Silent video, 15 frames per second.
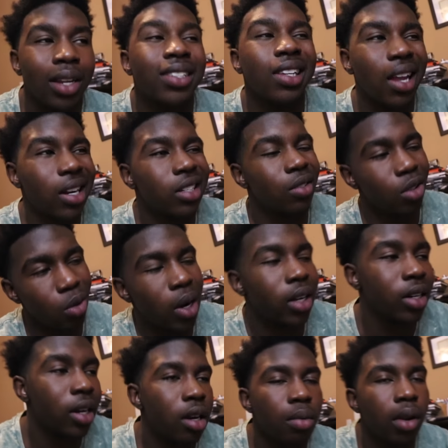There's a lot of stuff to do
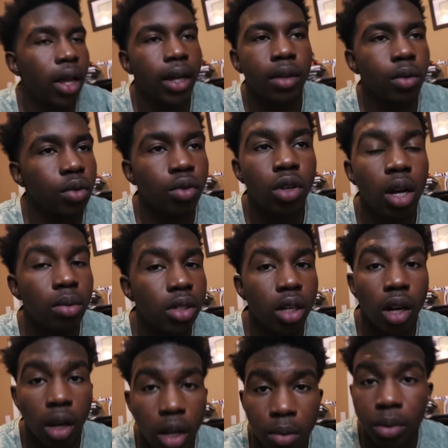out there, but like, when you come to
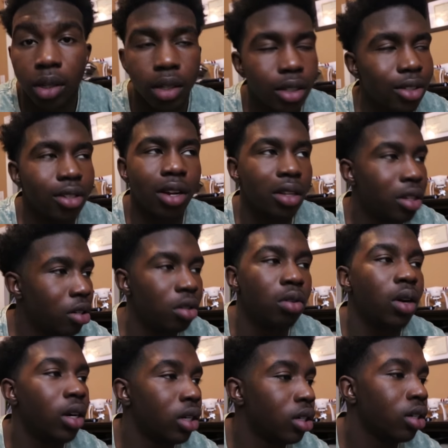Columbia, there's nothing to
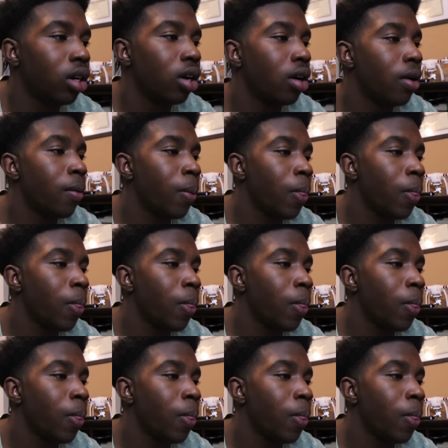do out here, dog.